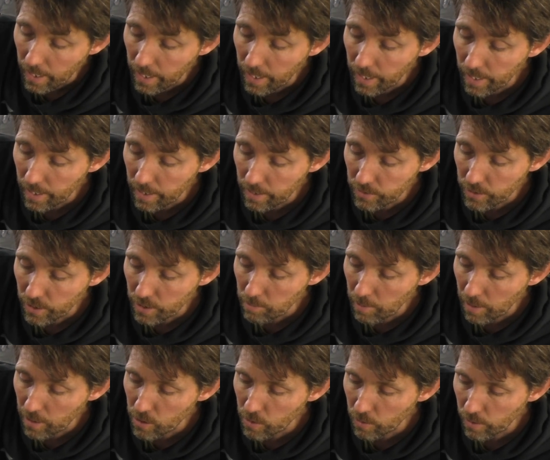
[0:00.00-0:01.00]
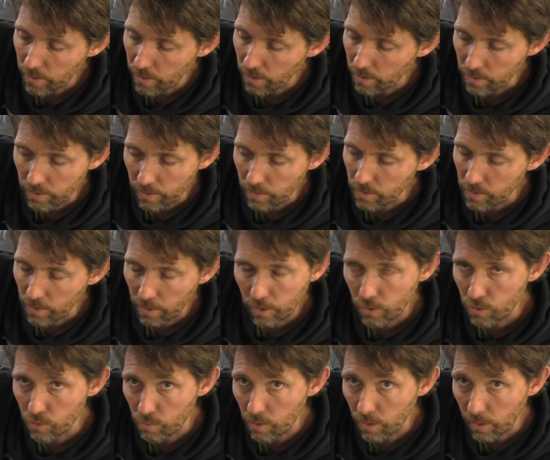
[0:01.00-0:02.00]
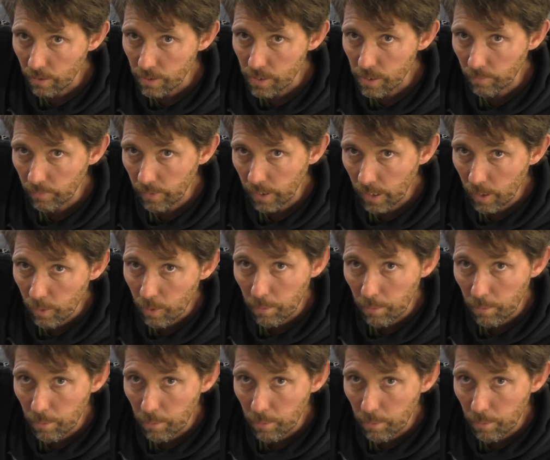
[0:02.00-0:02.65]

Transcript: and just make sure you don't use like a drill or something.